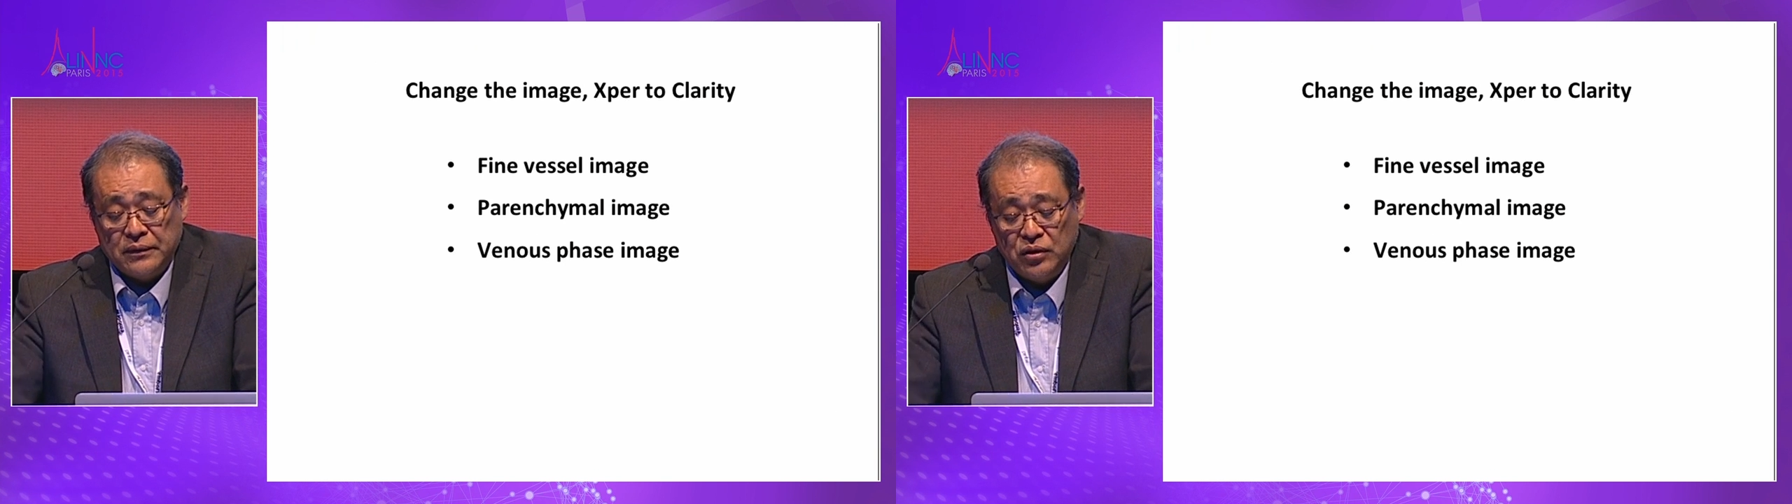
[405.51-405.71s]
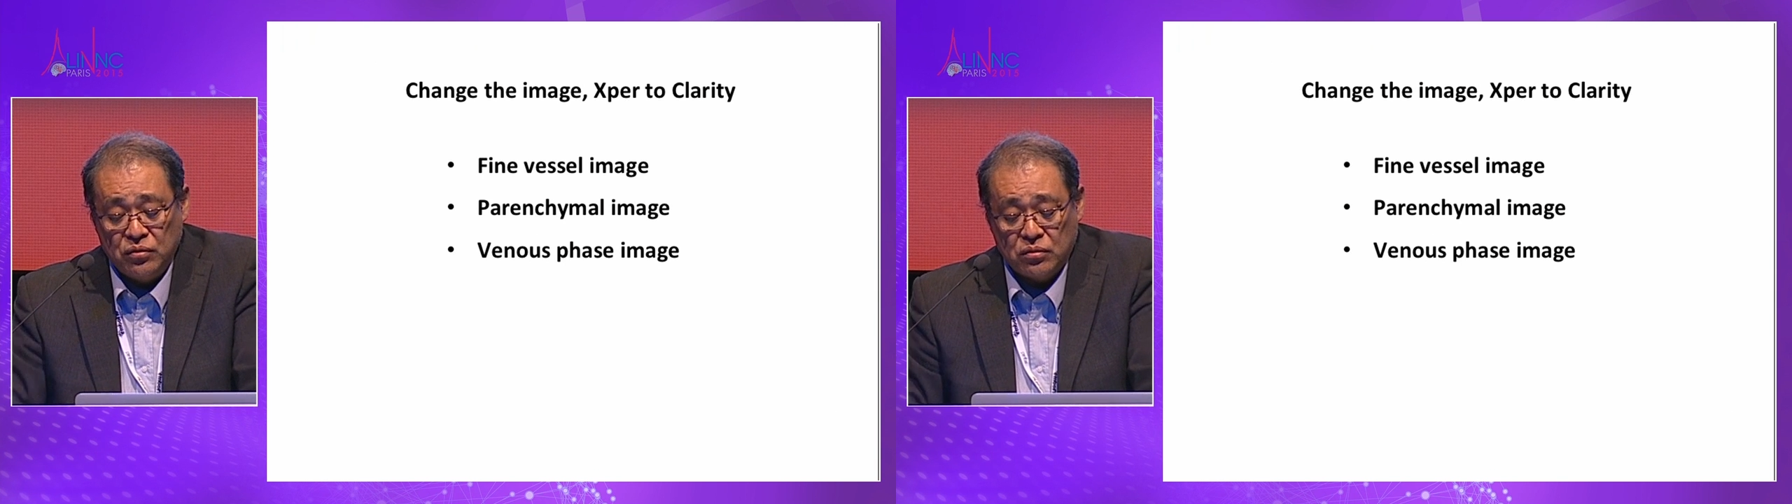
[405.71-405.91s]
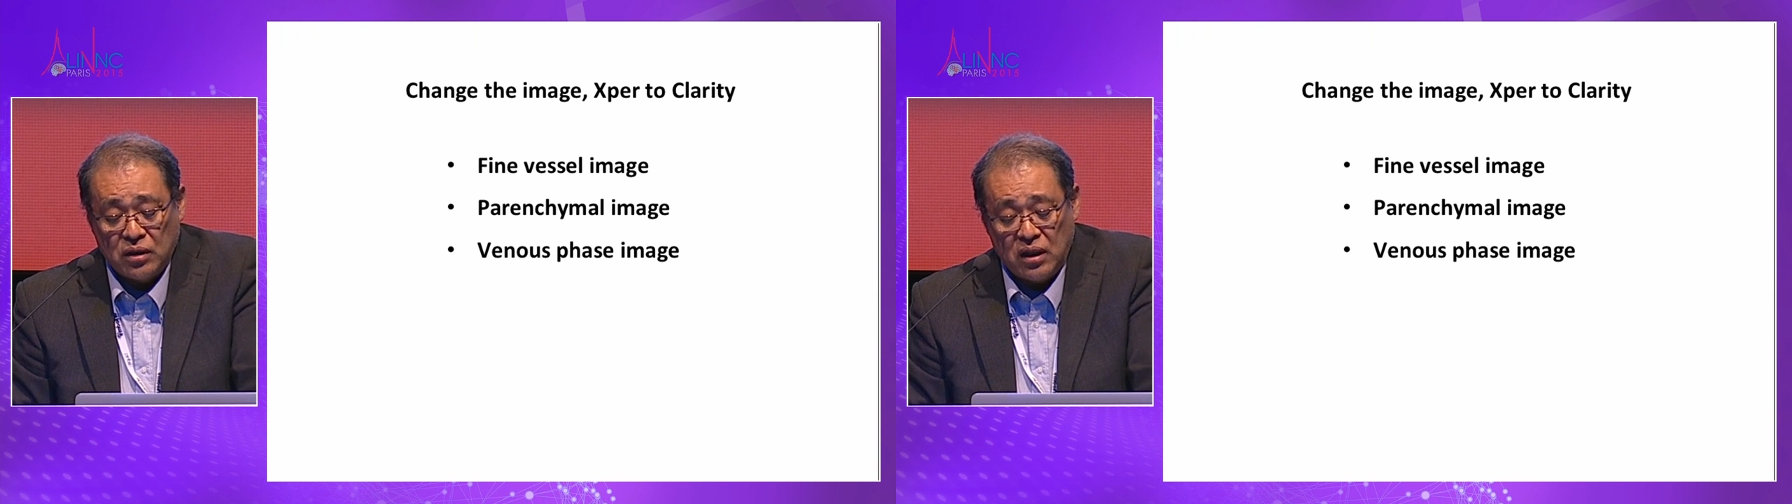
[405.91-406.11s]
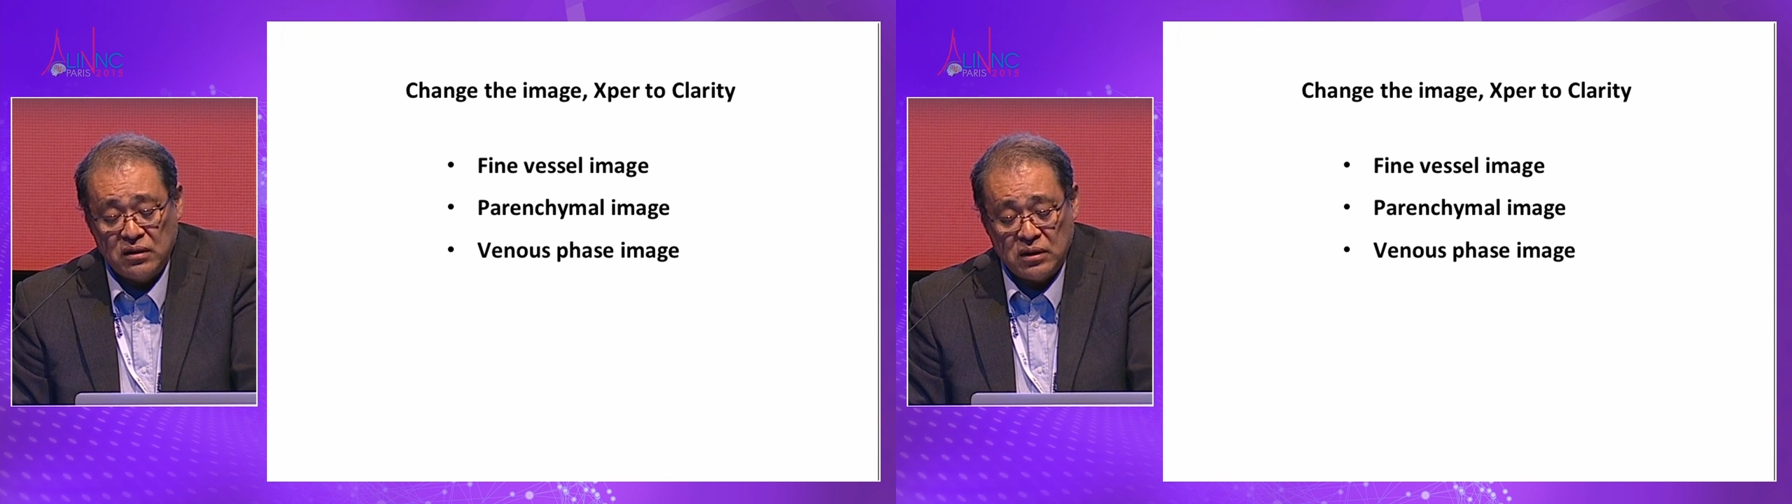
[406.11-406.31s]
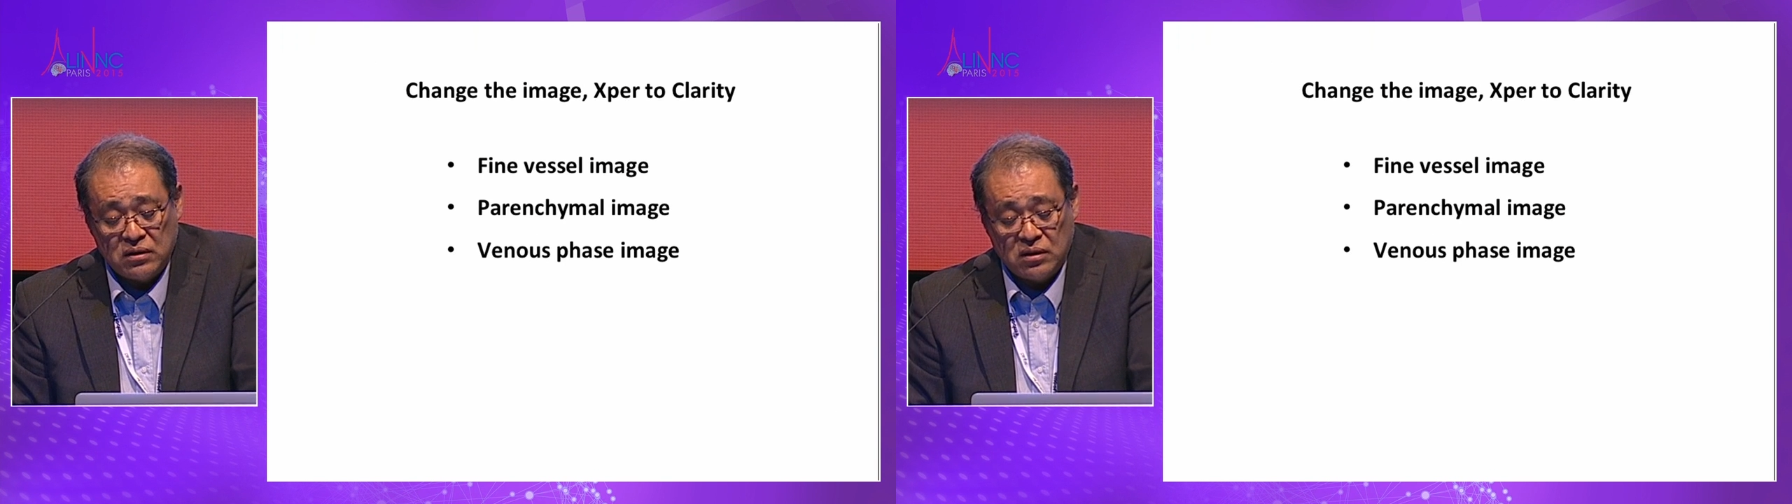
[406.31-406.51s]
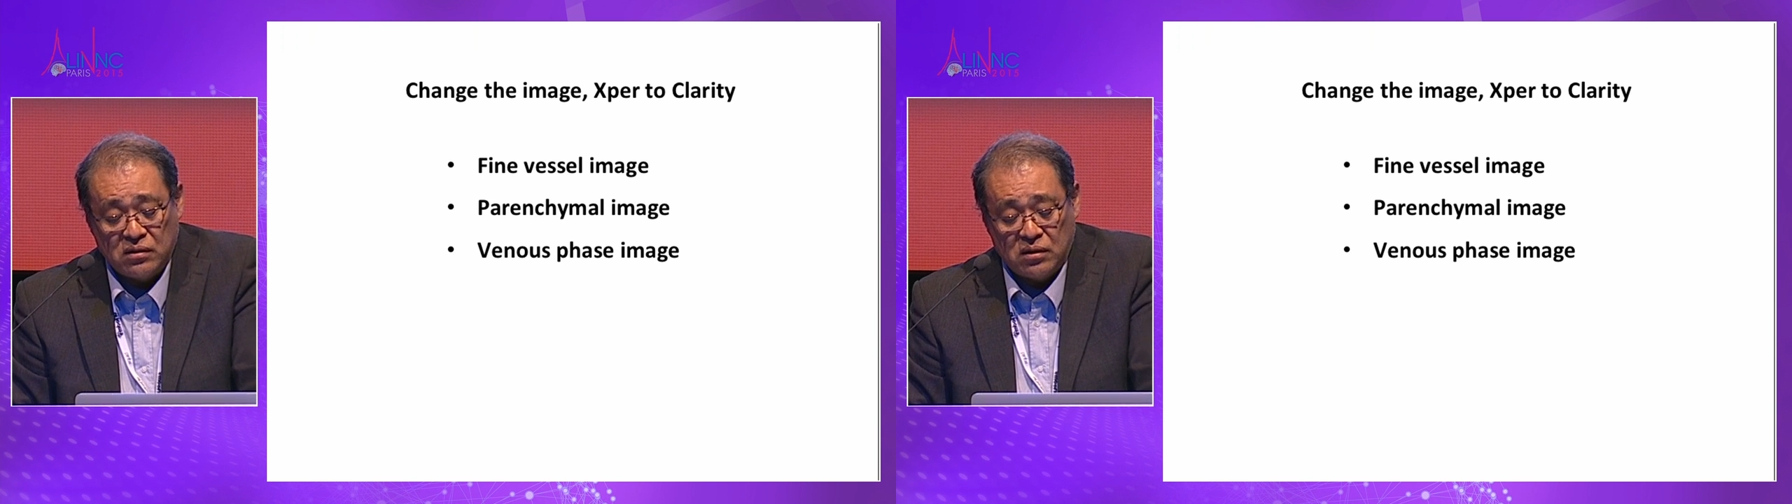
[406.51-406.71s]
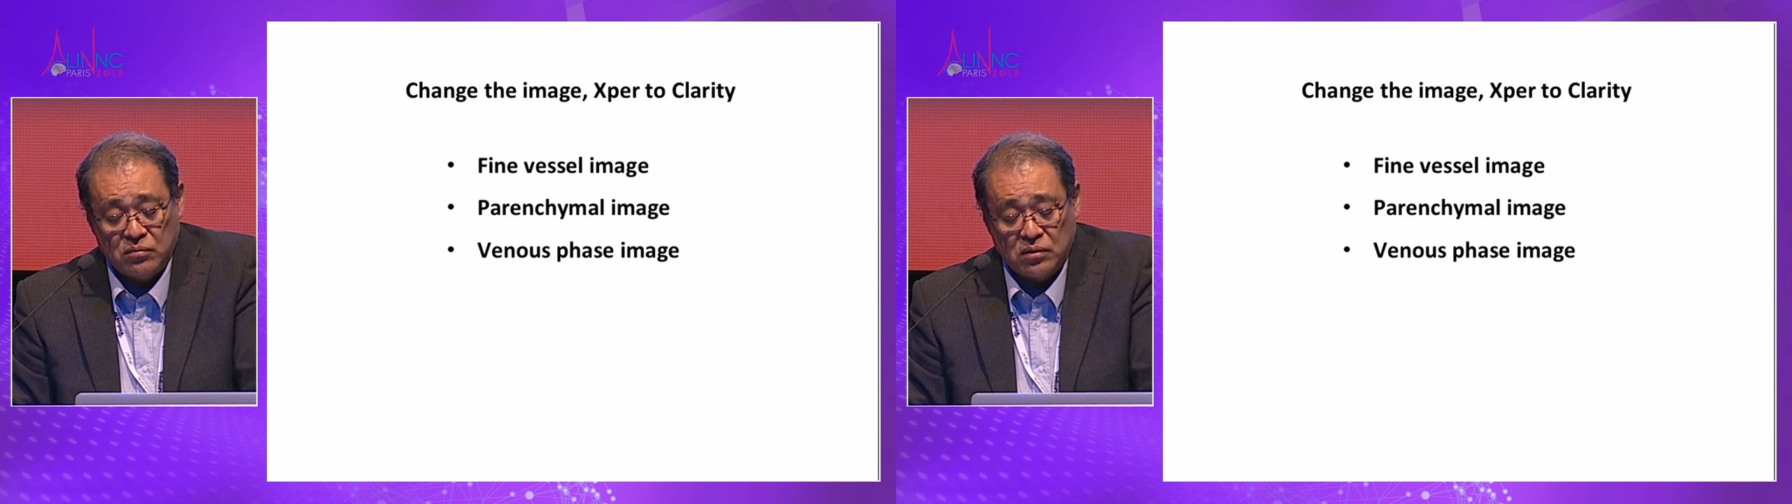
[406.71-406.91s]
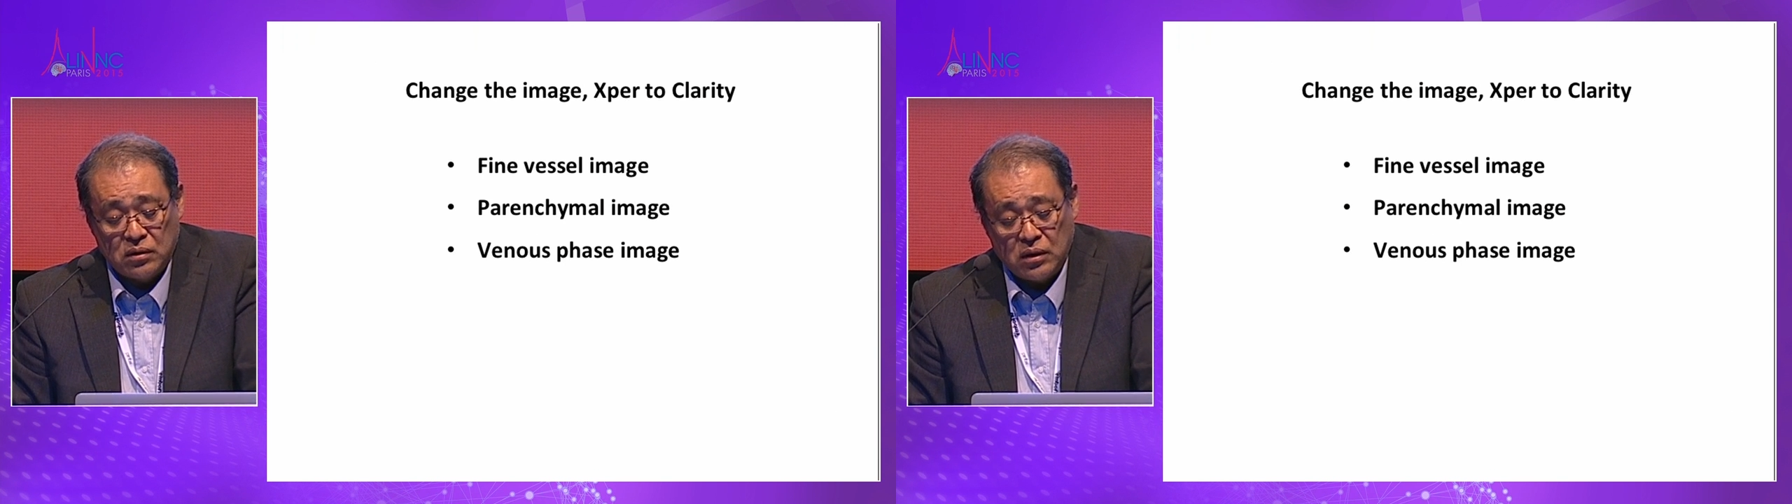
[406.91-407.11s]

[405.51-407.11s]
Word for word: new Clarity systems